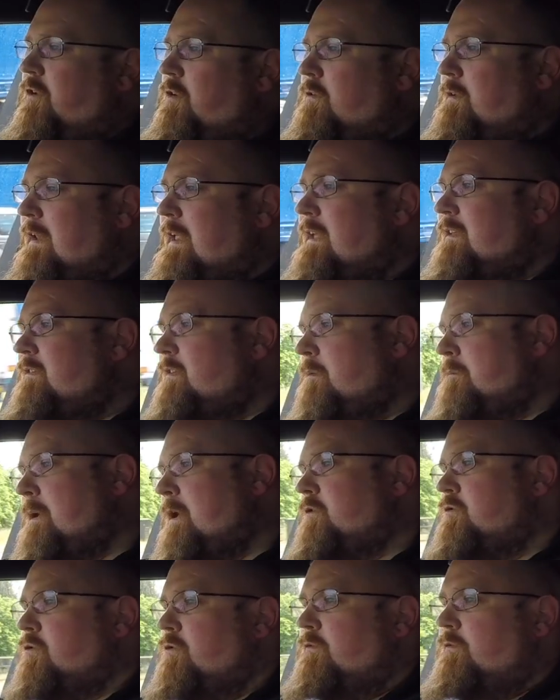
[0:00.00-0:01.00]
litre
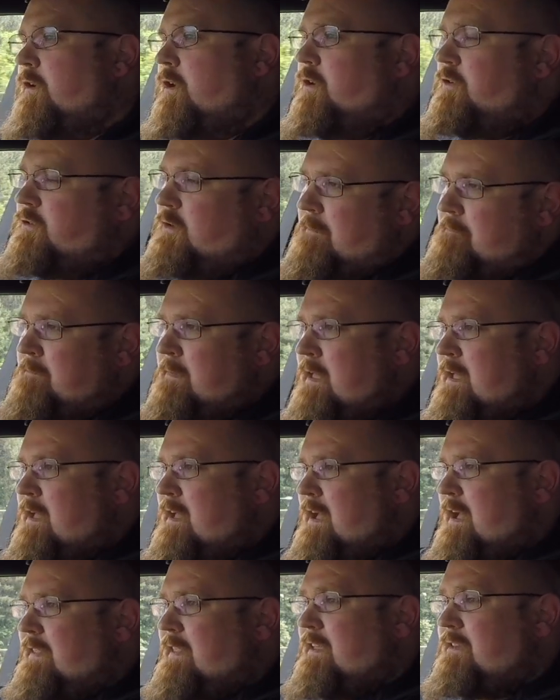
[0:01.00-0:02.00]
petrol version,
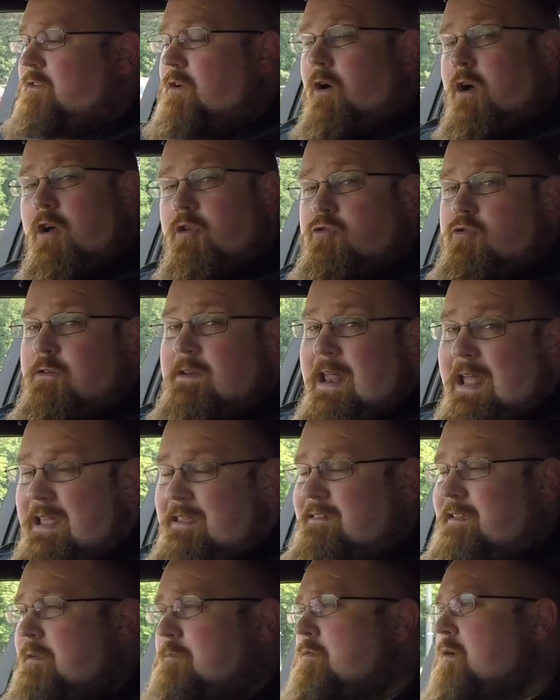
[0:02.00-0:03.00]
and that's got
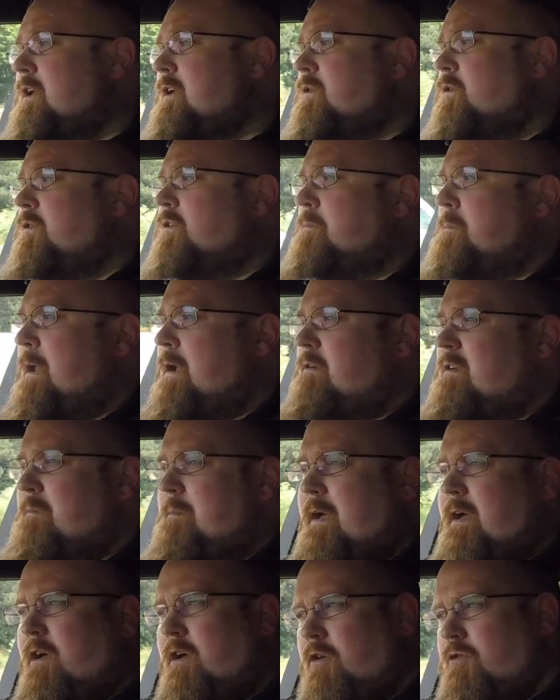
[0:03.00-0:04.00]
180 brake horsepower and
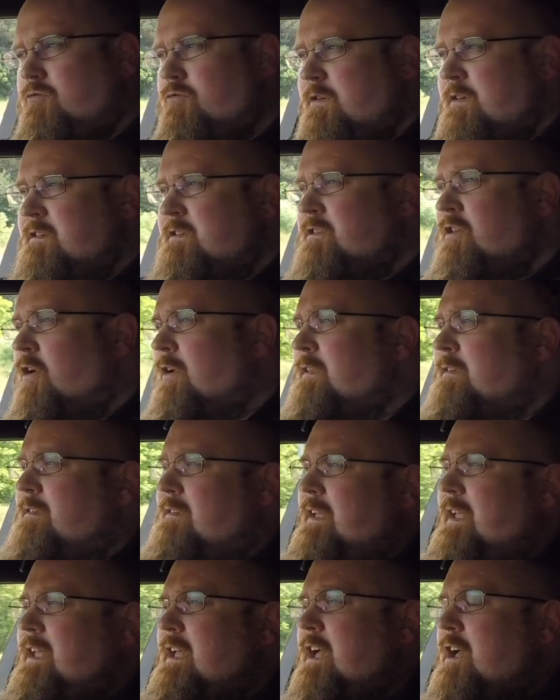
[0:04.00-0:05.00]
about
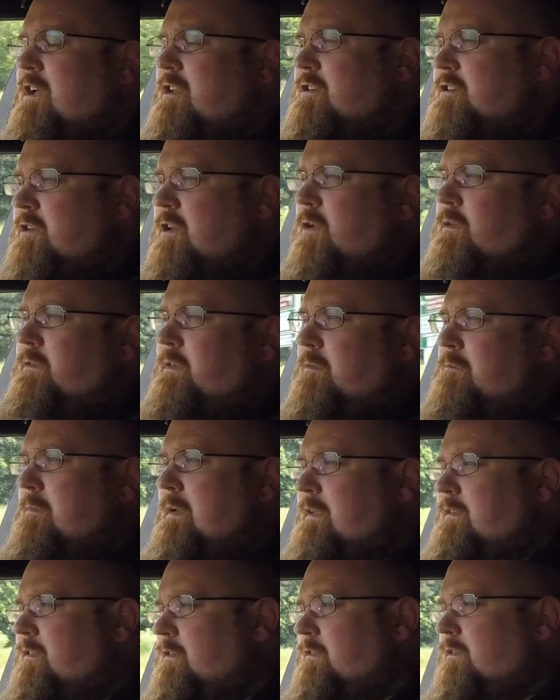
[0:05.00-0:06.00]
190 newton
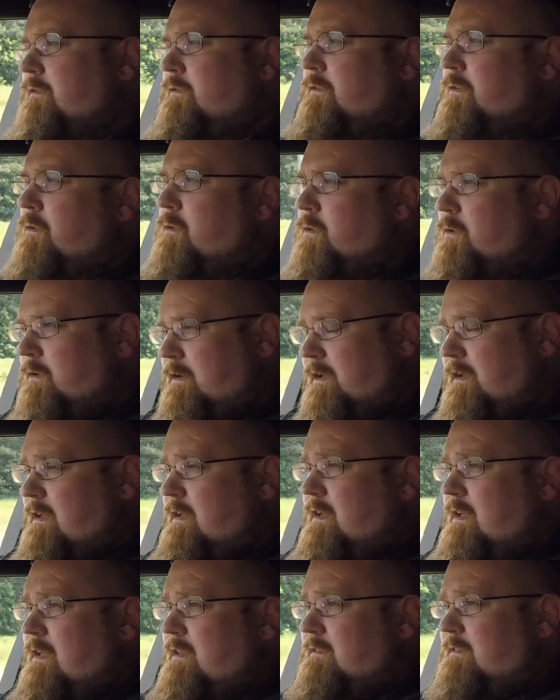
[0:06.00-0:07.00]
meters of torque.
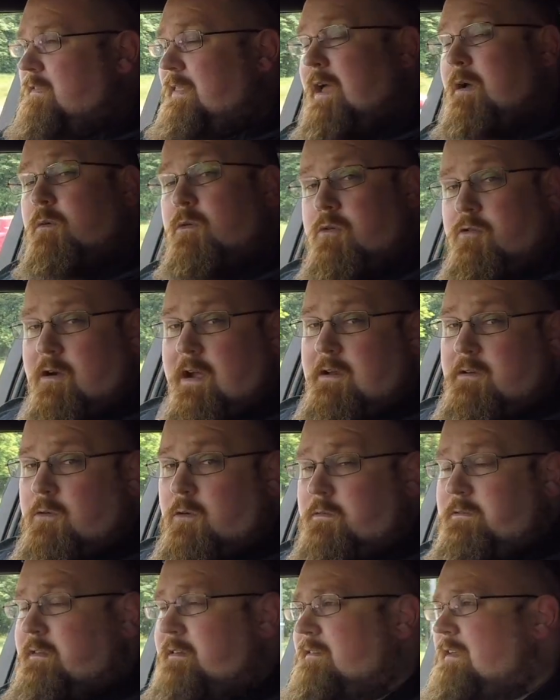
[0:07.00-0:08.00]
So that will crack
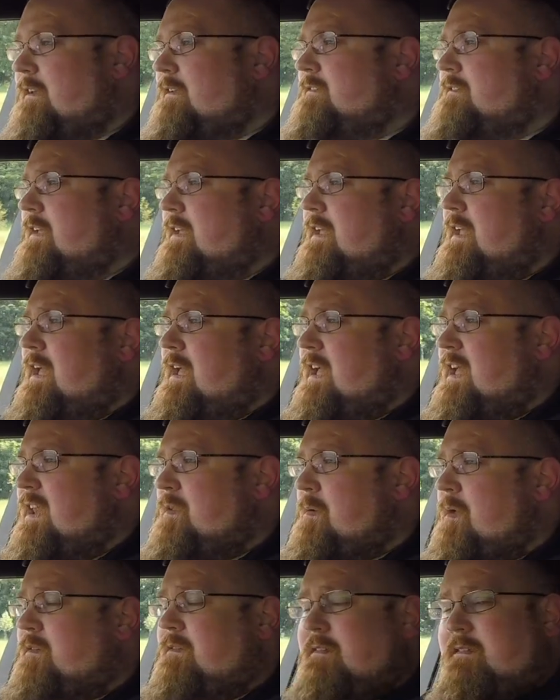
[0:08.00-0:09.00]
0 to 60 in
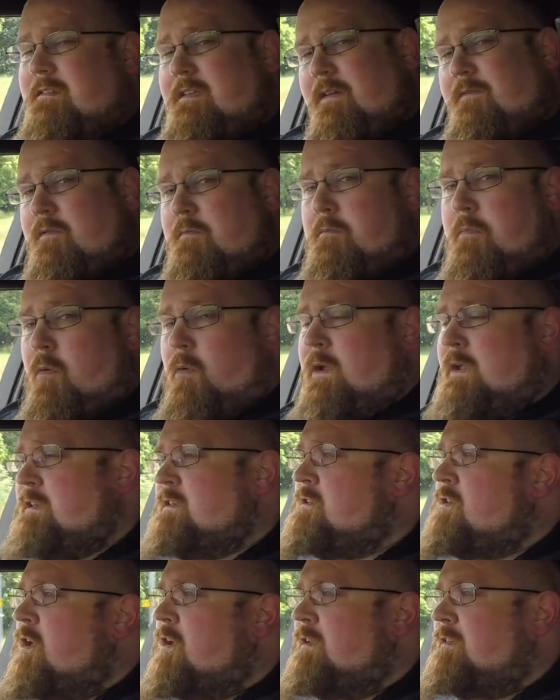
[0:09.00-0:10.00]
about
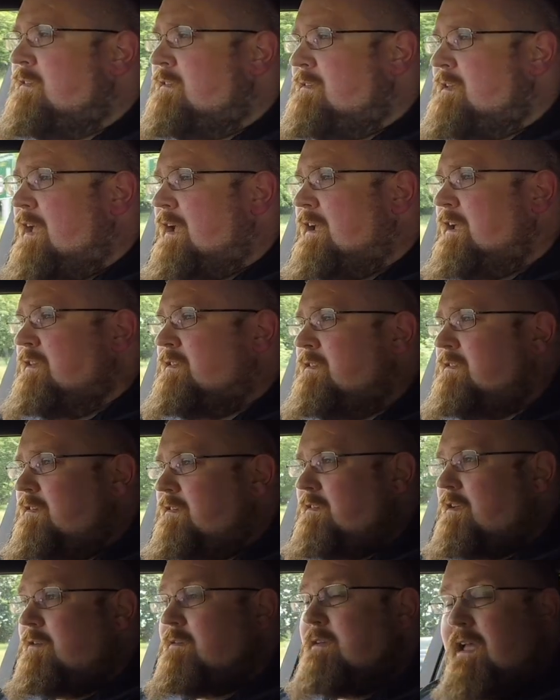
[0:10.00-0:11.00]
7.9 seconds.
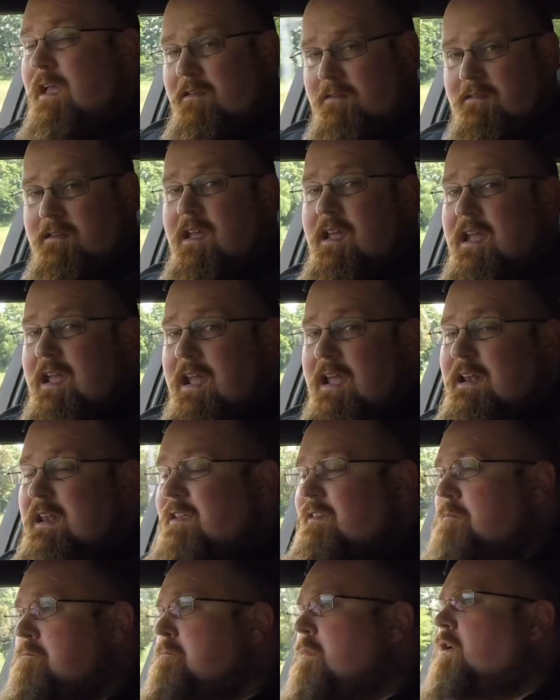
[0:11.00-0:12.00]
So yes, it
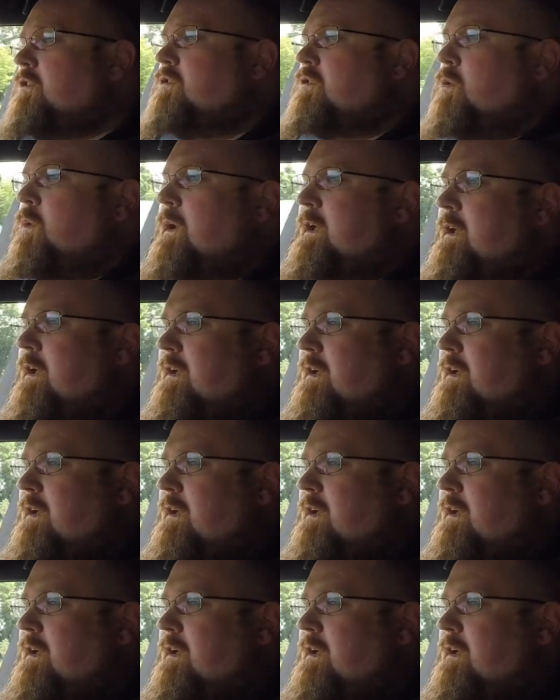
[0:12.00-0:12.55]
is much quicker